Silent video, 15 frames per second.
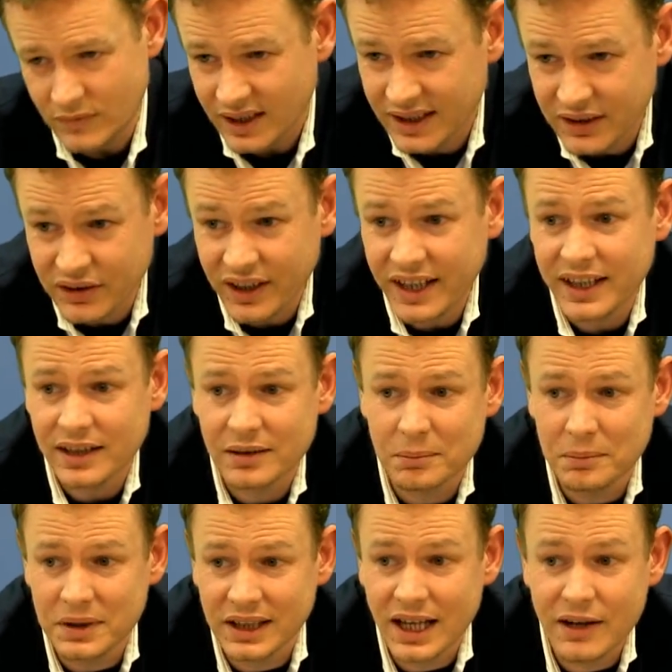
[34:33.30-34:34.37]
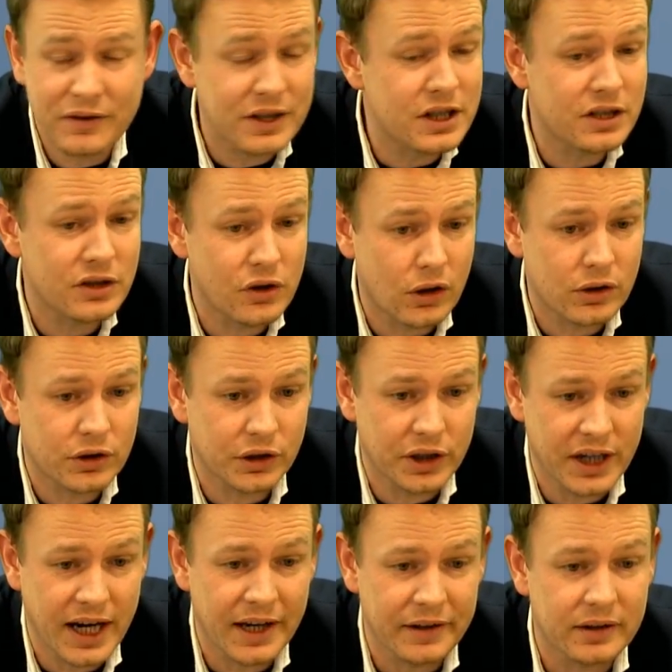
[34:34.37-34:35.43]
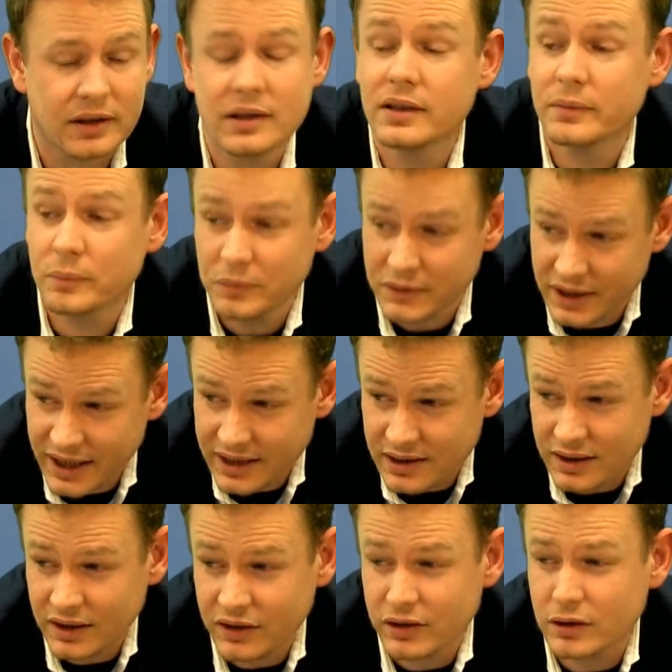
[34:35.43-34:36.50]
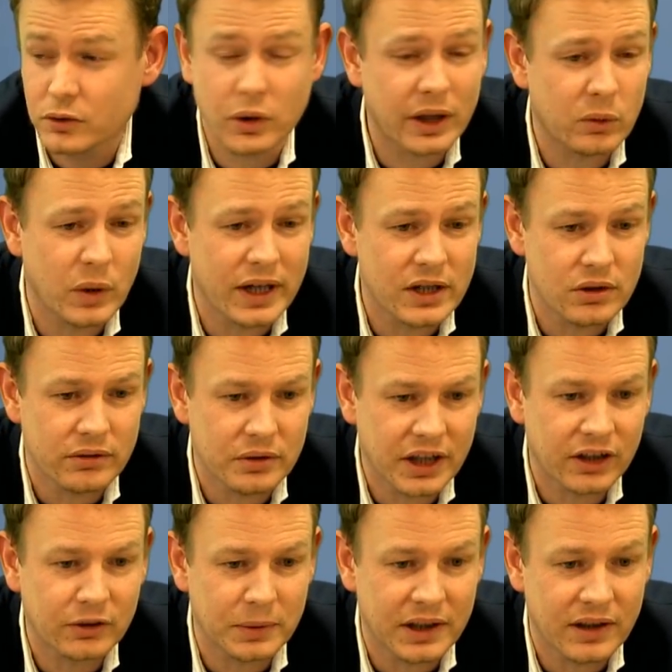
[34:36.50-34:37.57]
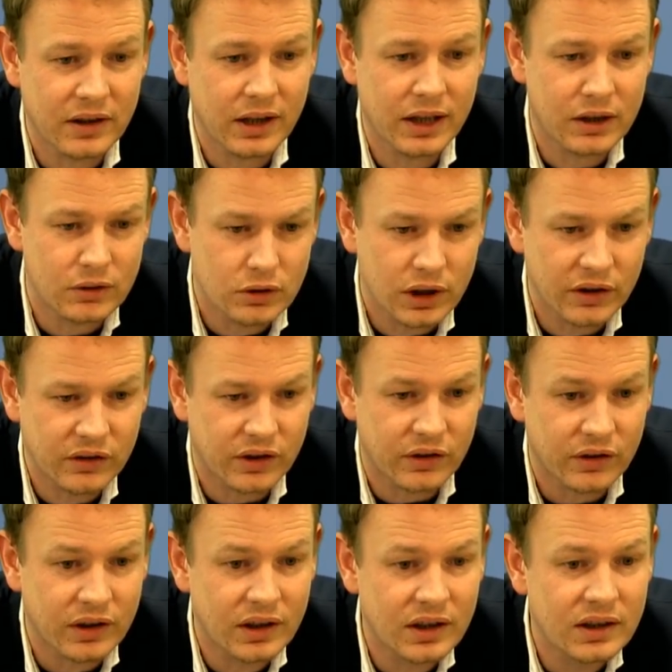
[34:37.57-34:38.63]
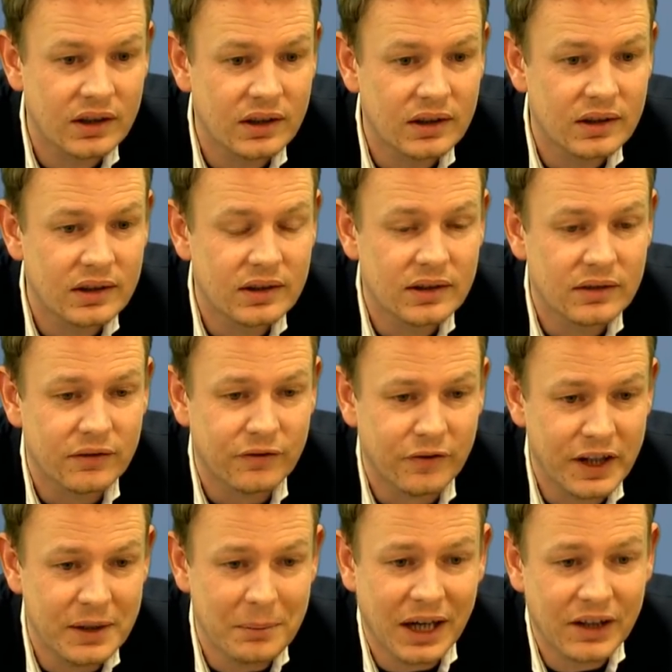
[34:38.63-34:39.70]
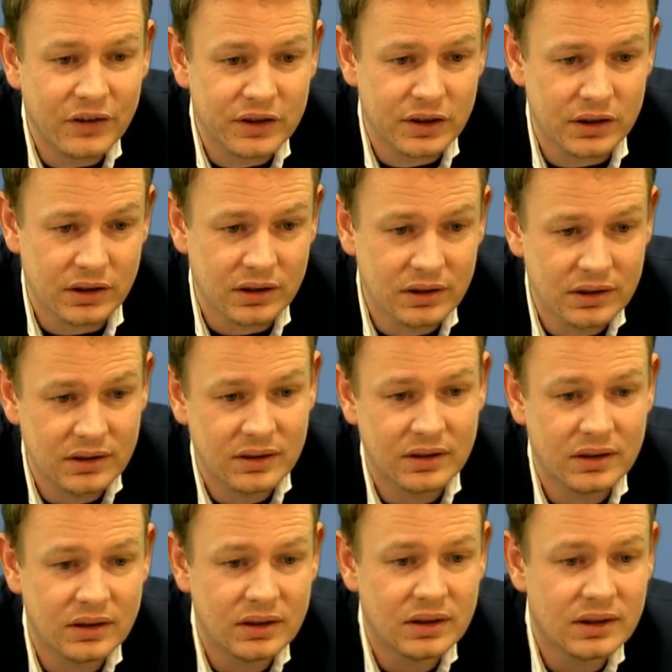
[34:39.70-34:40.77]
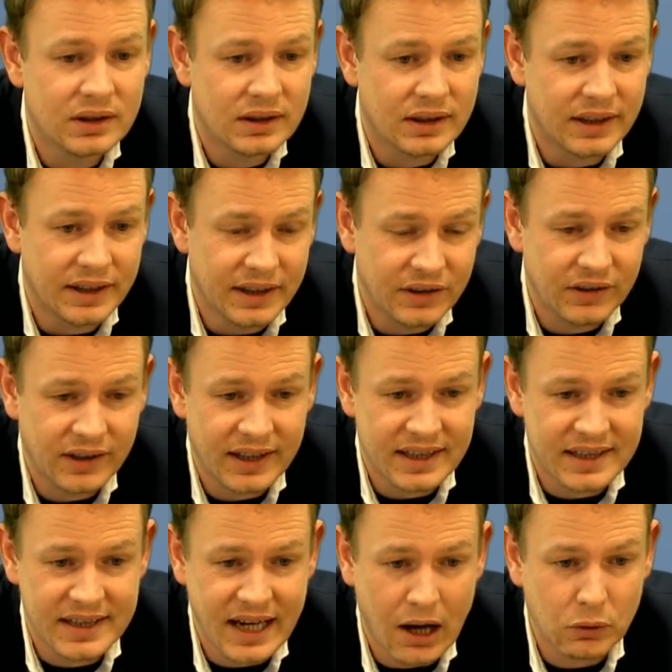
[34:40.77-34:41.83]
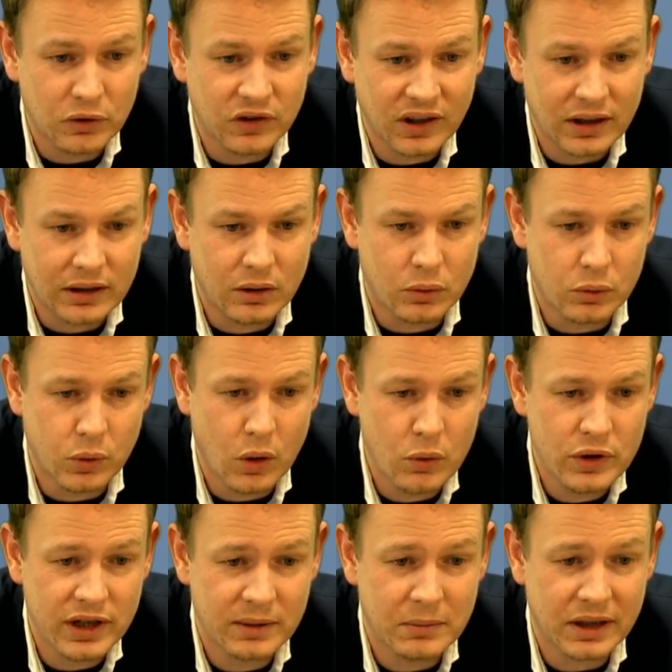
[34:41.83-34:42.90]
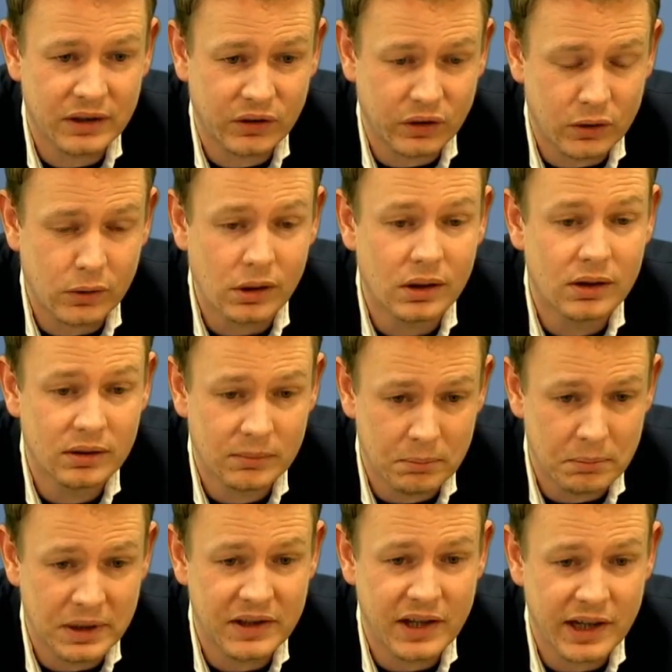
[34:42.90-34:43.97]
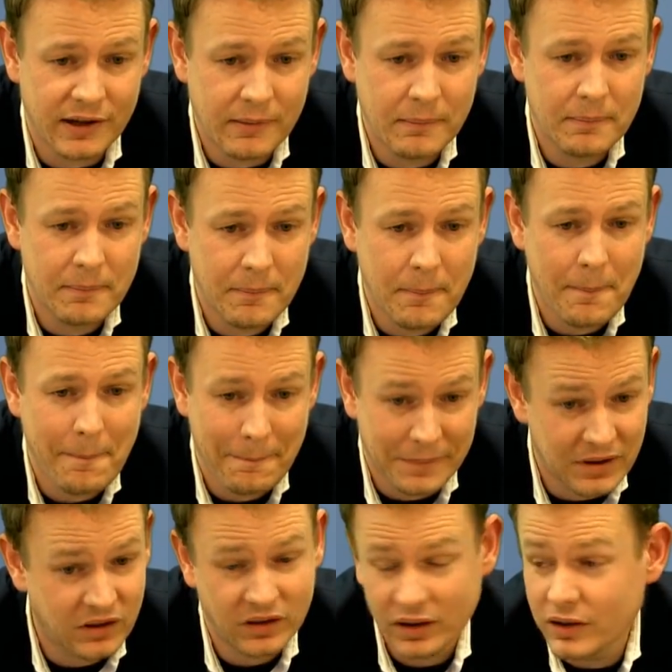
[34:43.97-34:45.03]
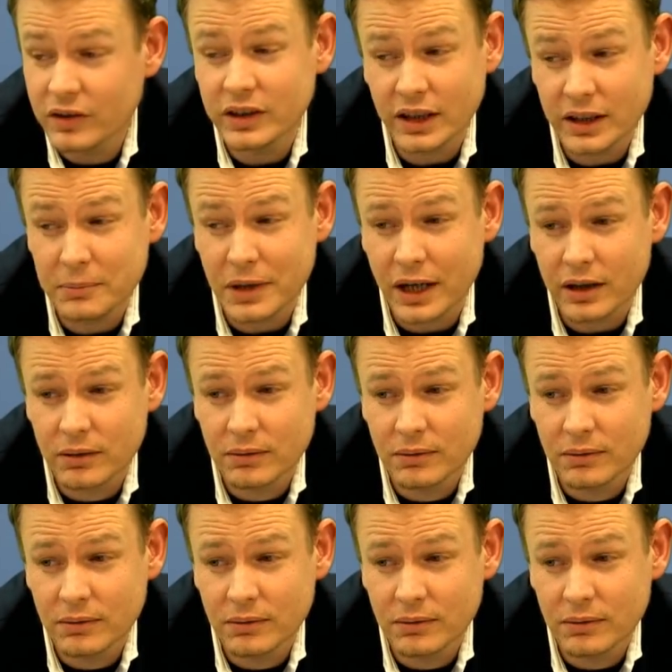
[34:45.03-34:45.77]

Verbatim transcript: He's saying, beloved Dr. Jan. That is the correct way to address me. Thank you, Truskus. Feed master. He is saying, doubts are corroding my soul. Been there. Still in there.